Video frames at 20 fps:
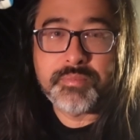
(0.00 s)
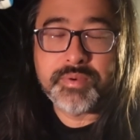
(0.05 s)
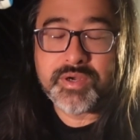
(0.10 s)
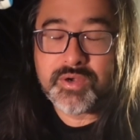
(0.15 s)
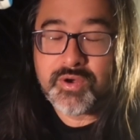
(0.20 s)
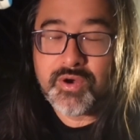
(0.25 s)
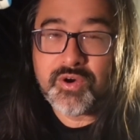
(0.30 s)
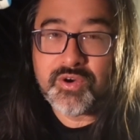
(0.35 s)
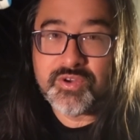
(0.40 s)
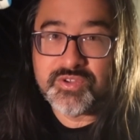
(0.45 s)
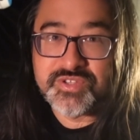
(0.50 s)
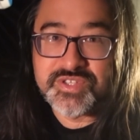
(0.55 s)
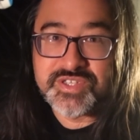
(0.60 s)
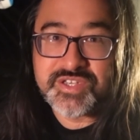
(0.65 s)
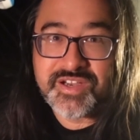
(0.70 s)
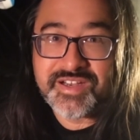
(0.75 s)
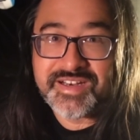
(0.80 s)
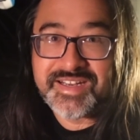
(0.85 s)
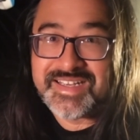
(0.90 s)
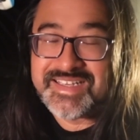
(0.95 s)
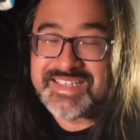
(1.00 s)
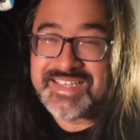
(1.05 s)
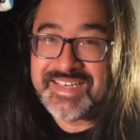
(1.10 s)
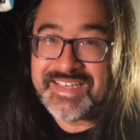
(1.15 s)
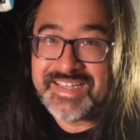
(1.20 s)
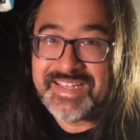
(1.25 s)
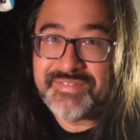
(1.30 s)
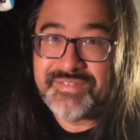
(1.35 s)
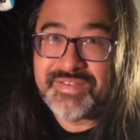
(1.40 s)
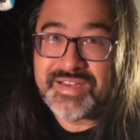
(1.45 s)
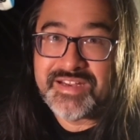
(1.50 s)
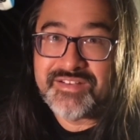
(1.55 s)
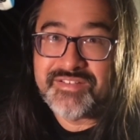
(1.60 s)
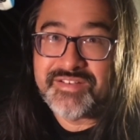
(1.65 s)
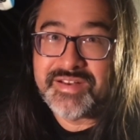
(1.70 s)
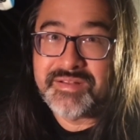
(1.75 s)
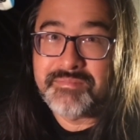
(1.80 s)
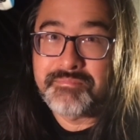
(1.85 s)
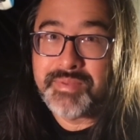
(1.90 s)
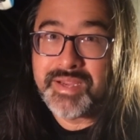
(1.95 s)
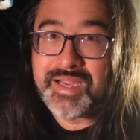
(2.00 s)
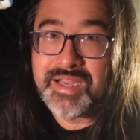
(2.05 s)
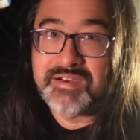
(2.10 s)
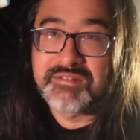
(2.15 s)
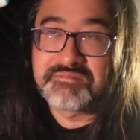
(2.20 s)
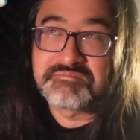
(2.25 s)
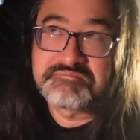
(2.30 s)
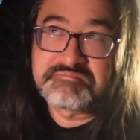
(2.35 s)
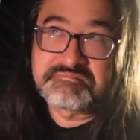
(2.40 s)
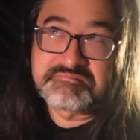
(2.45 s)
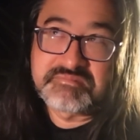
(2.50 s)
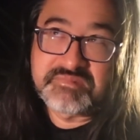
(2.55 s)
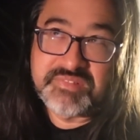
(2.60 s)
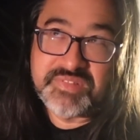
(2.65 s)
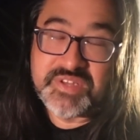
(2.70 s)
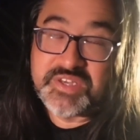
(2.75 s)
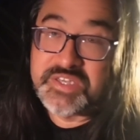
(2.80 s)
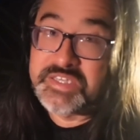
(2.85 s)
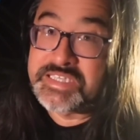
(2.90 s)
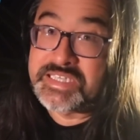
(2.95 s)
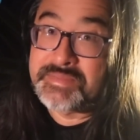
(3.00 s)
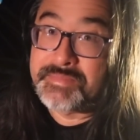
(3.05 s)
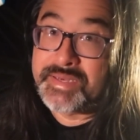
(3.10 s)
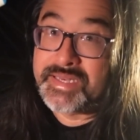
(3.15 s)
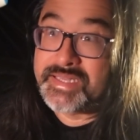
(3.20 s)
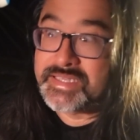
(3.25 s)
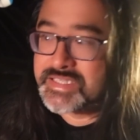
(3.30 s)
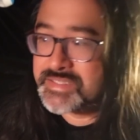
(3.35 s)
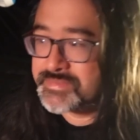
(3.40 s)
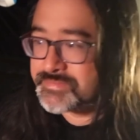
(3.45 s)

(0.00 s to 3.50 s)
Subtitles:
because I need to leave here in about 30 minutes.